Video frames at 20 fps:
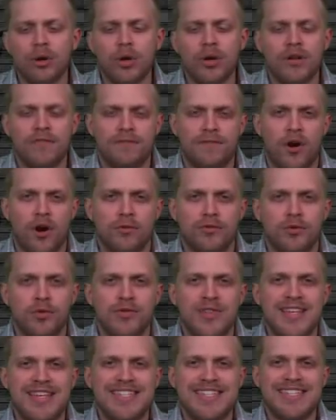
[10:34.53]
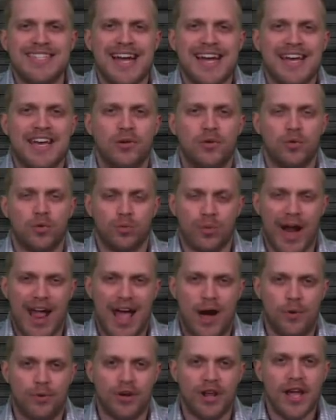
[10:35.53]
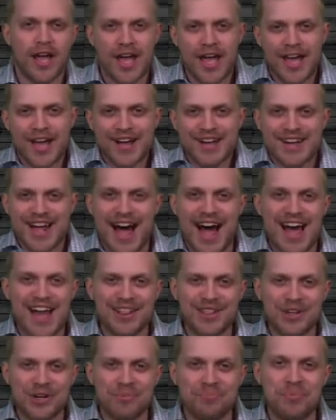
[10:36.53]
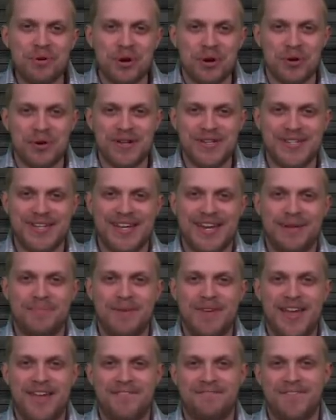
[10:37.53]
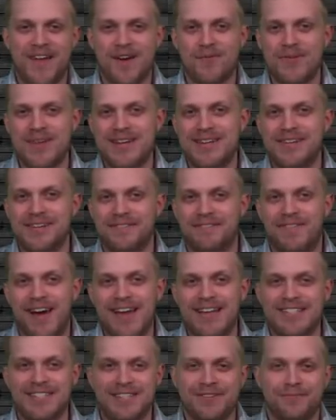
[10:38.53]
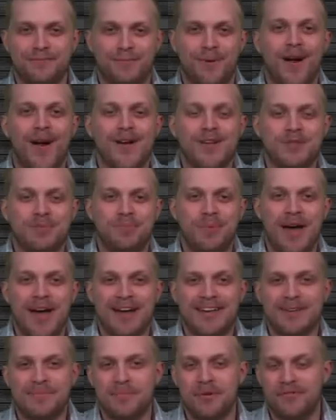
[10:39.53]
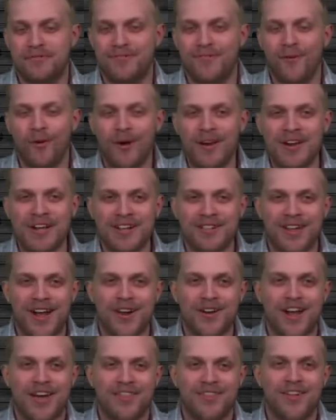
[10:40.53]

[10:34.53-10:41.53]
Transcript: Murray fall to the second round? Kyler Murray is going to be a very divisive prospect. And before he declared, I